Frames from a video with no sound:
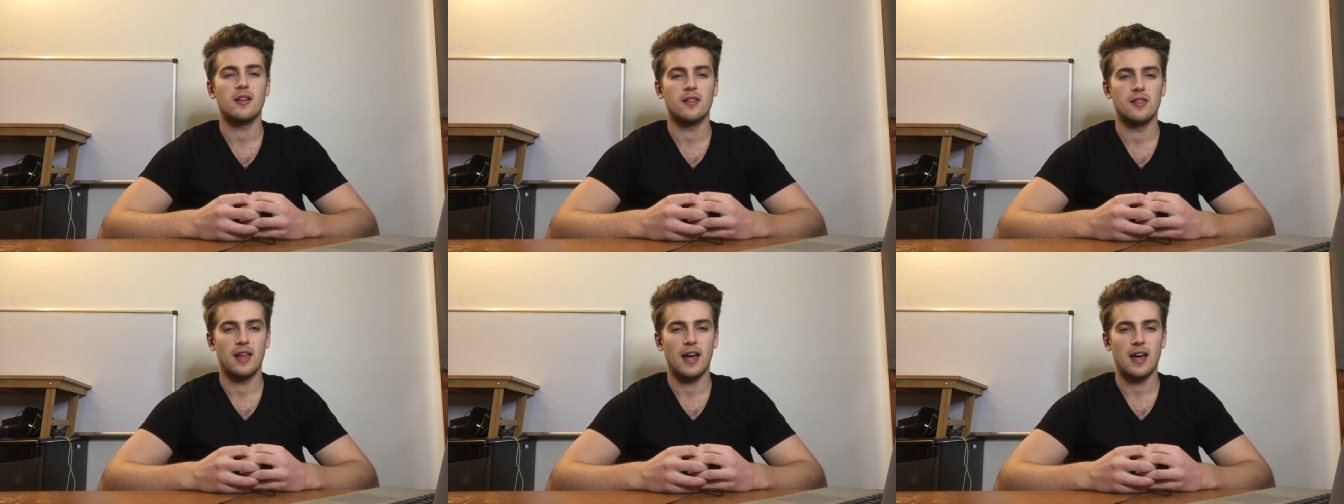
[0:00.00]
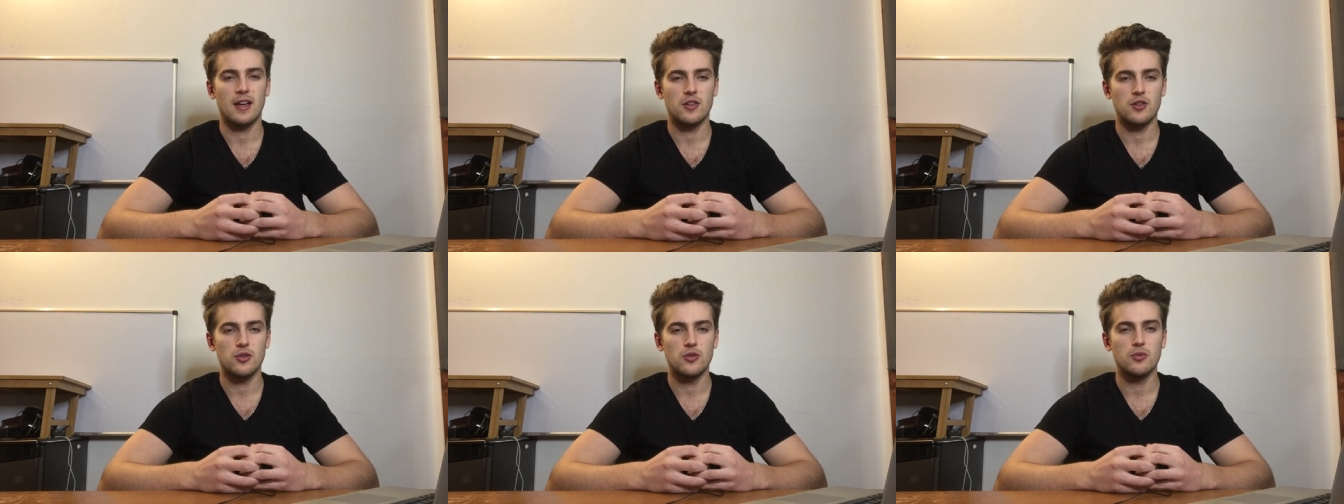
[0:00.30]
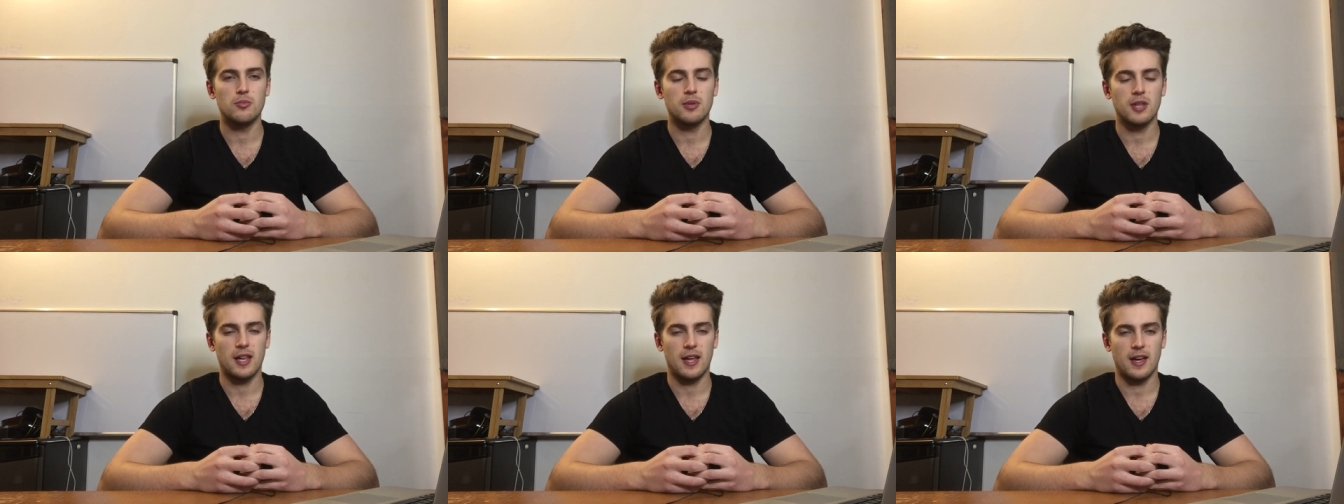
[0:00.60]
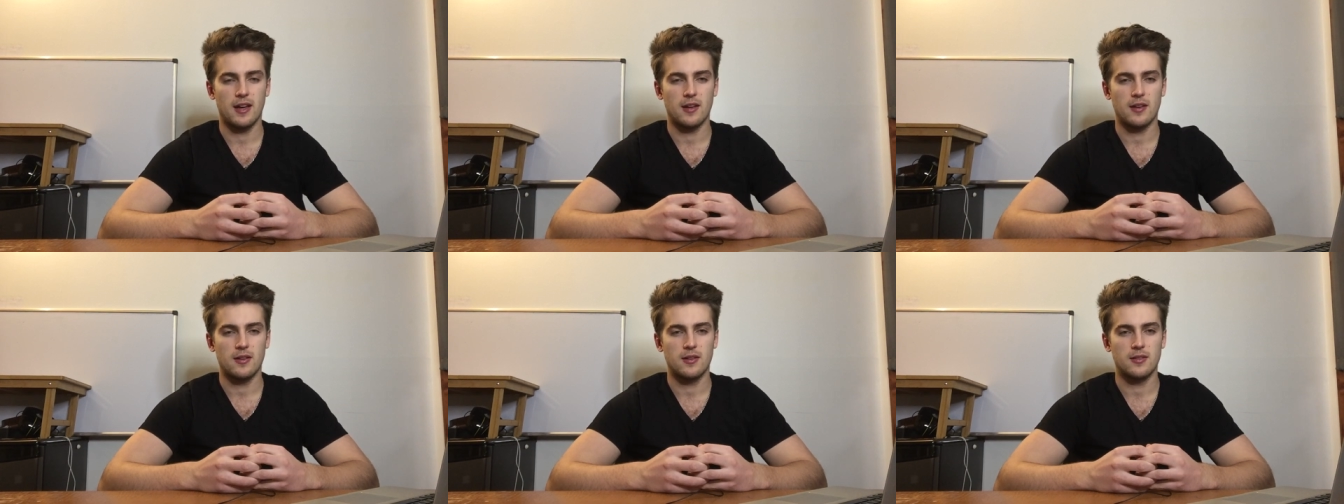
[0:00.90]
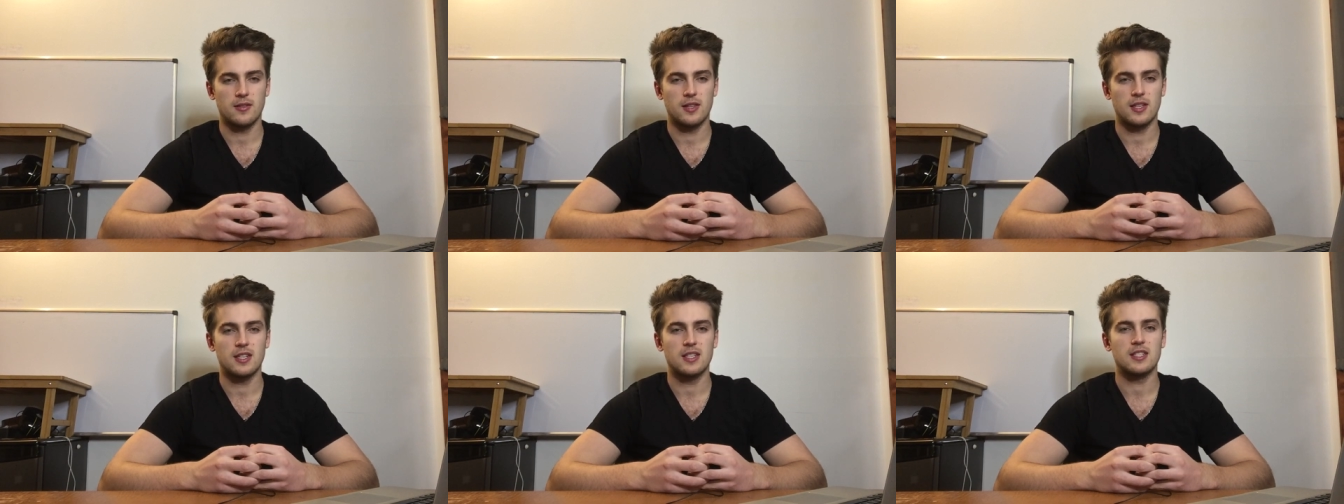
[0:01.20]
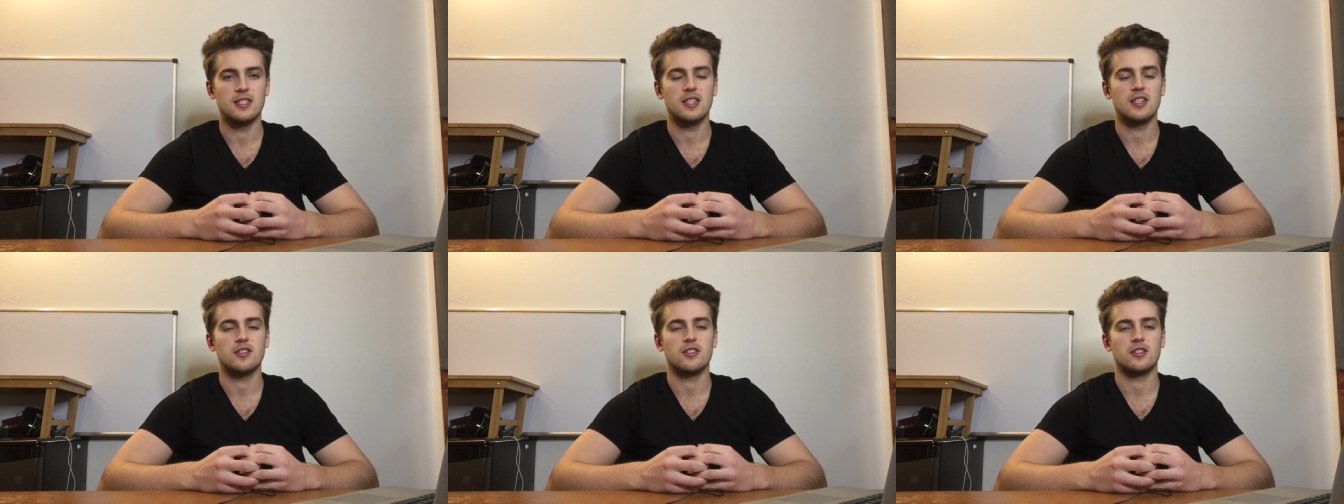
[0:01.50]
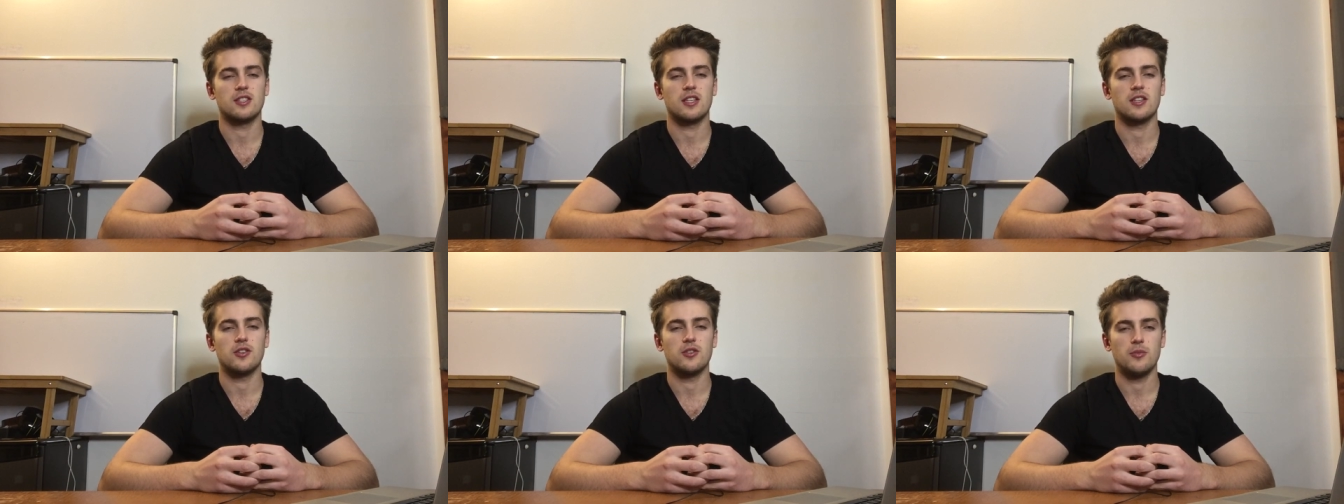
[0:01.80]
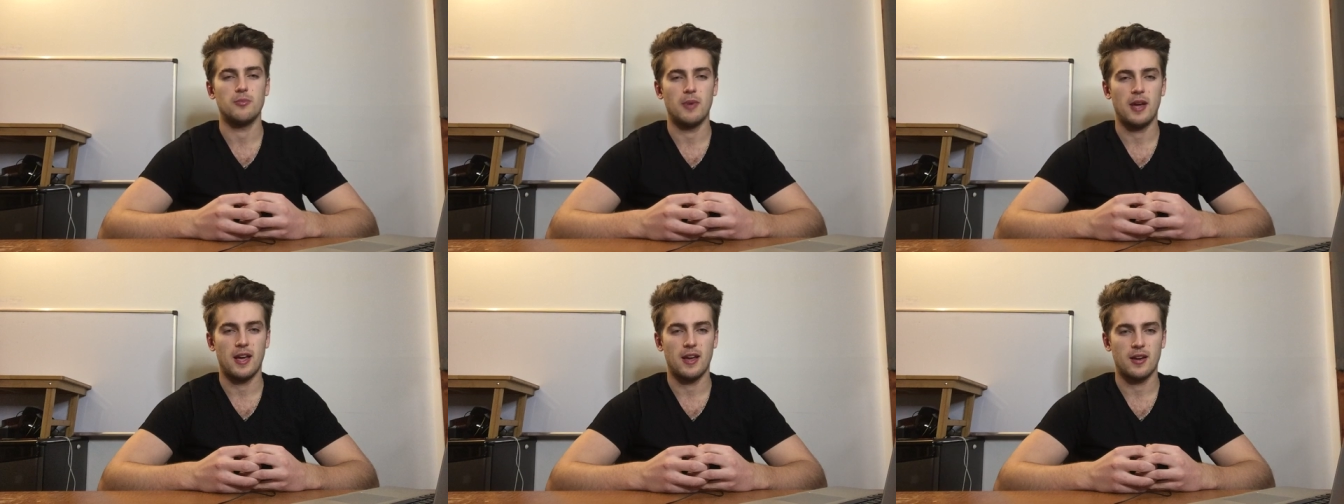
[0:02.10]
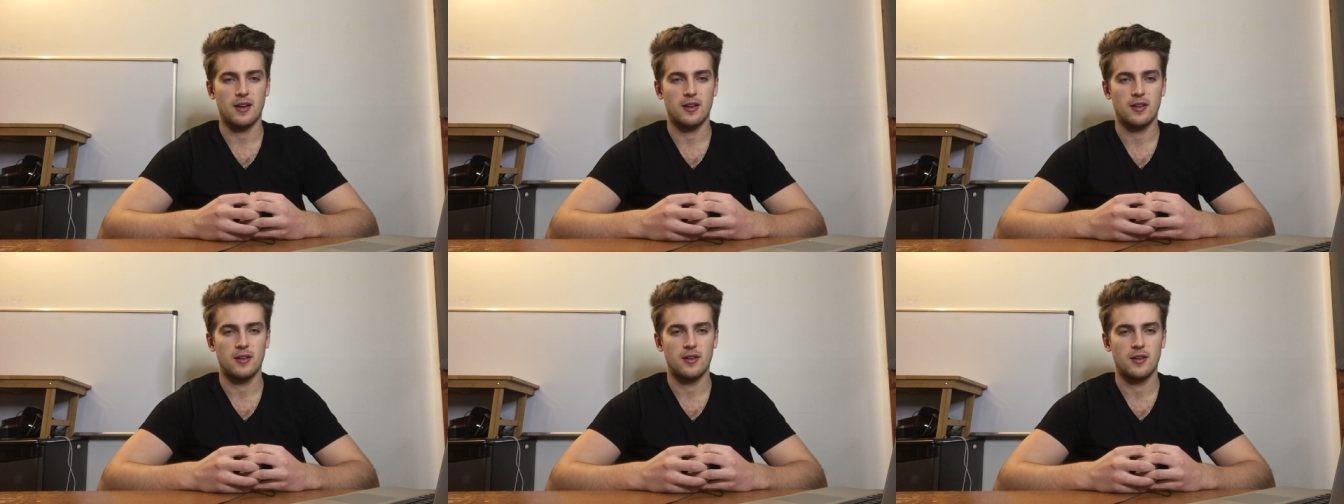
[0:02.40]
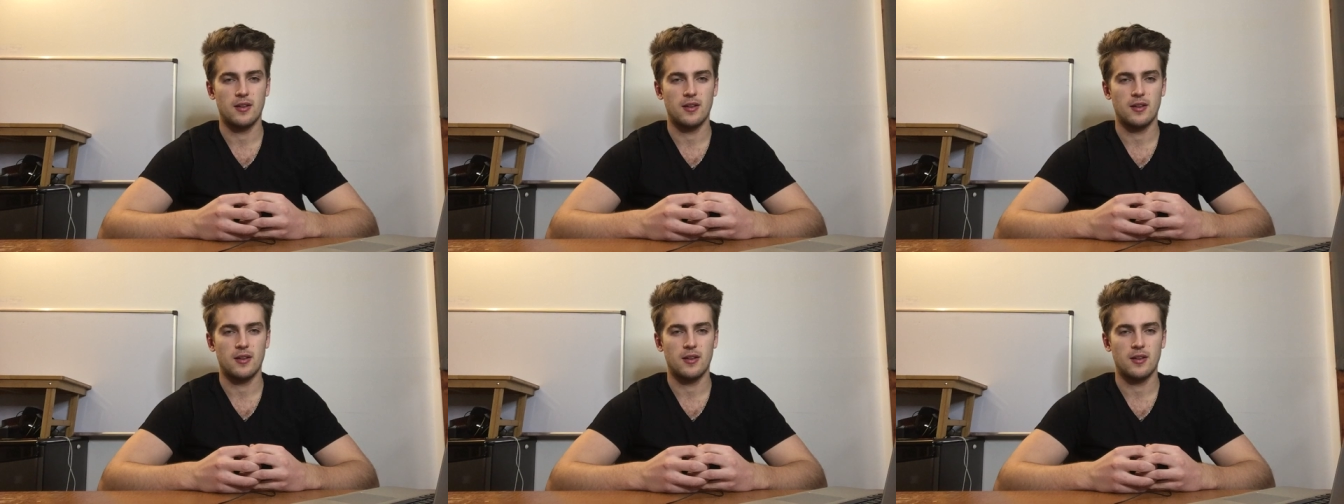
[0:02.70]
that you play, the decisions that you make.